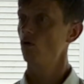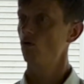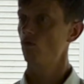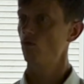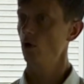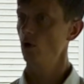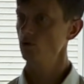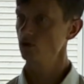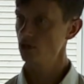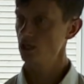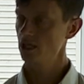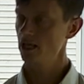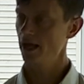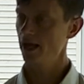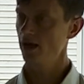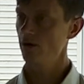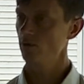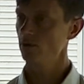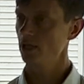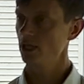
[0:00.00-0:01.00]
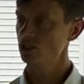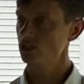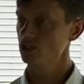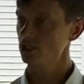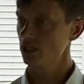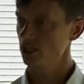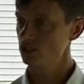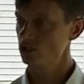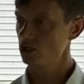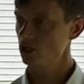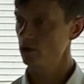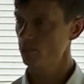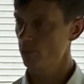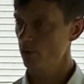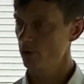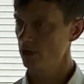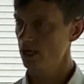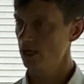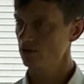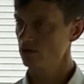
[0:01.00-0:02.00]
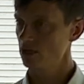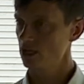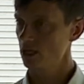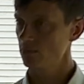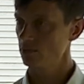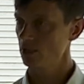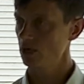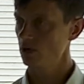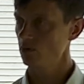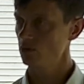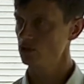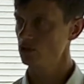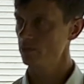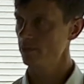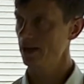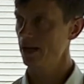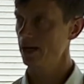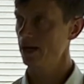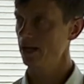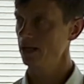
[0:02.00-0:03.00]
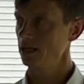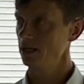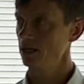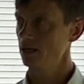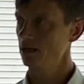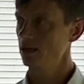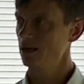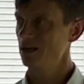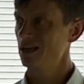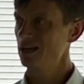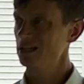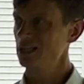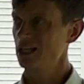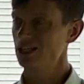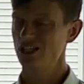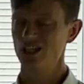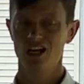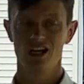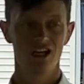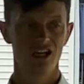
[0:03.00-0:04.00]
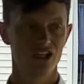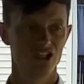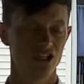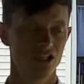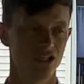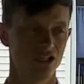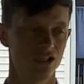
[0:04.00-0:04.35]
wrote to the Iowa legislature to point out to them that it was a bad idea. That's in addition